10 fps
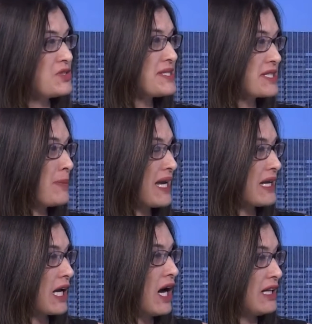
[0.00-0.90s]
Just coming
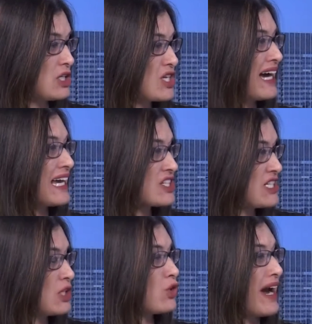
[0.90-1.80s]
out of college, I
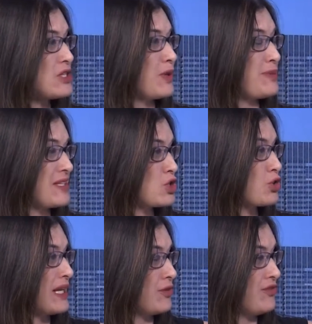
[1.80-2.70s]
actually graduated with a
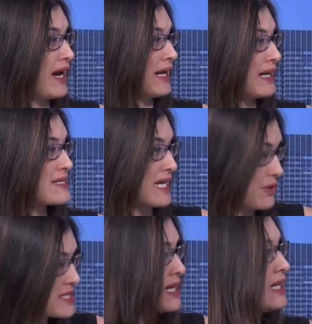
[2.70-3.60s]
degree in finance.
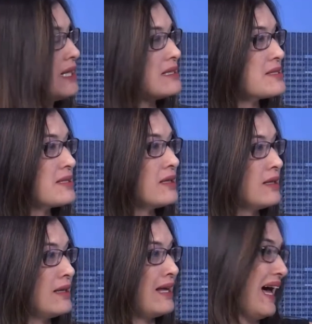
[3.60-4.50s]
I was an analyst.
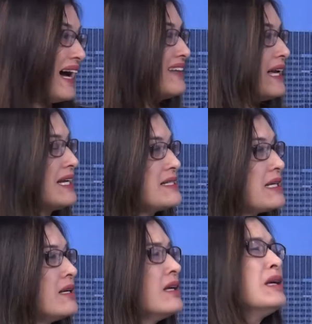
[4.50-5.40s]
I liked
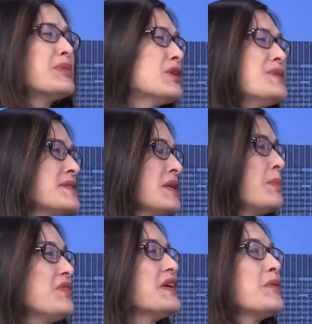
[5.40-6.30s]
it, but there was
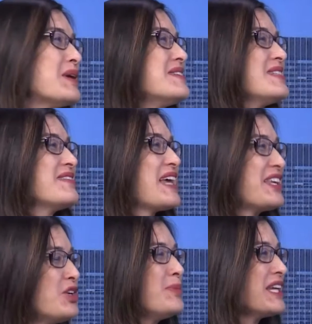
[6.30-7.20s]
something missing,
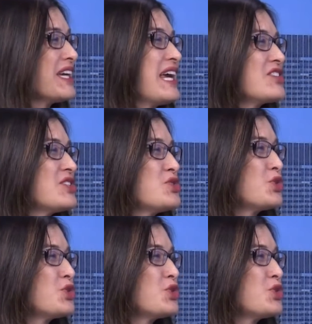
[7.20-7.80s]
that human connection.